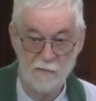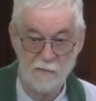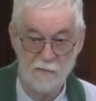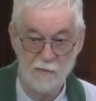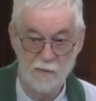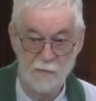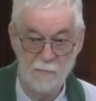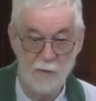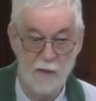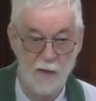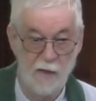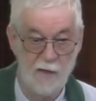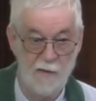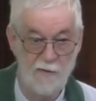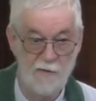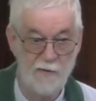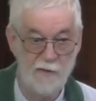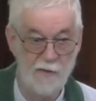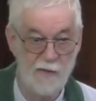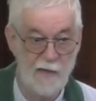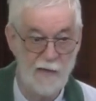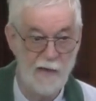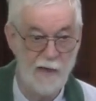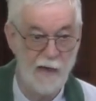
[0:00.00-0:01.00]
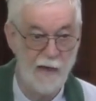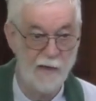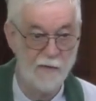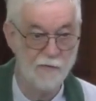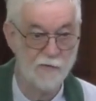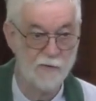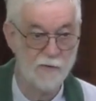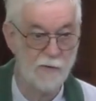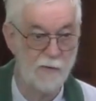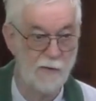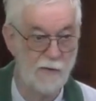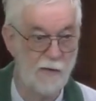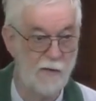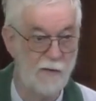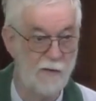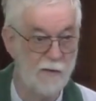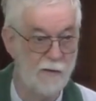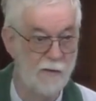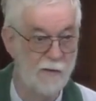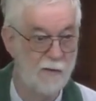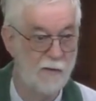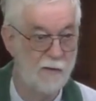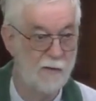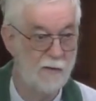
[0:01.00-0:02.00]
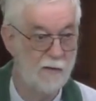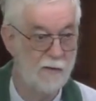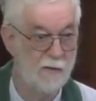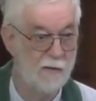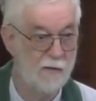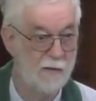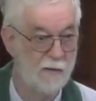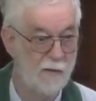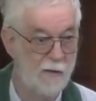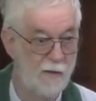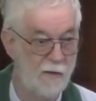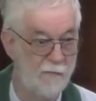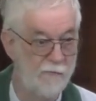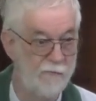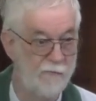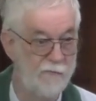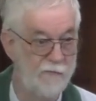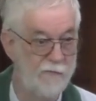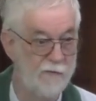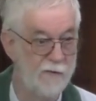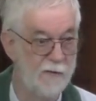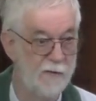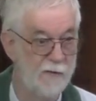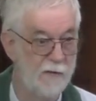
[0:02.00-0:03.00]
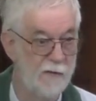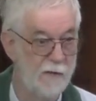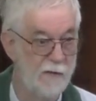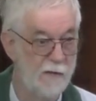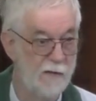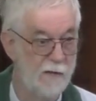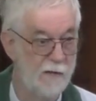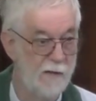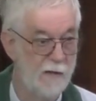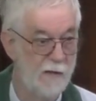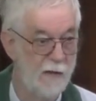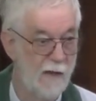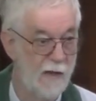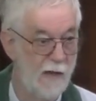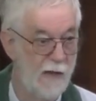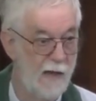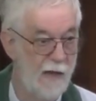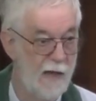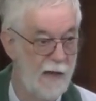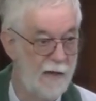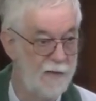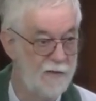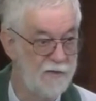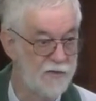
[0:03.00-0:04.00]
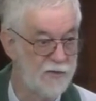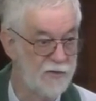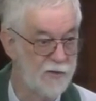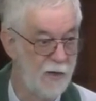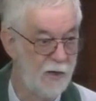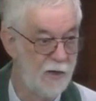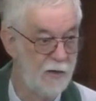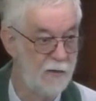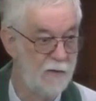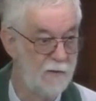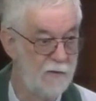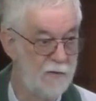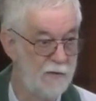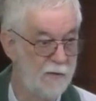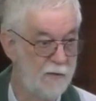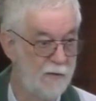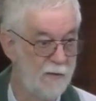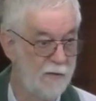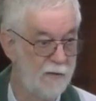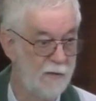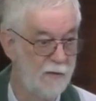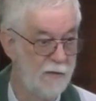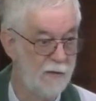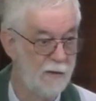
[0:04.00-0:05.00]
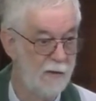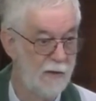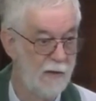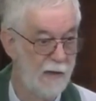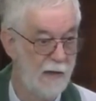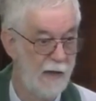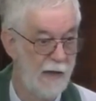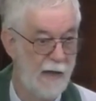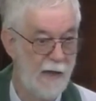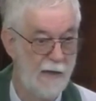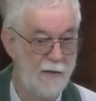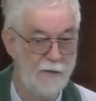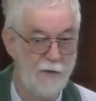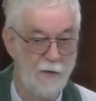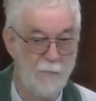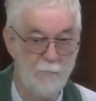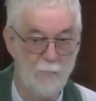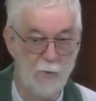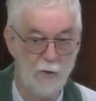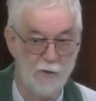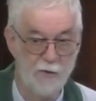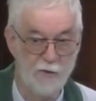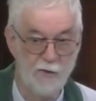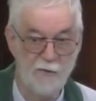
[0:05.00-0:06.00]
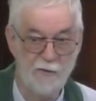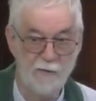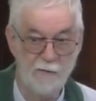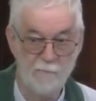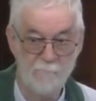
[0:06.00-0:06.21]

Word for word: the mind he actually lived and showed and embodied.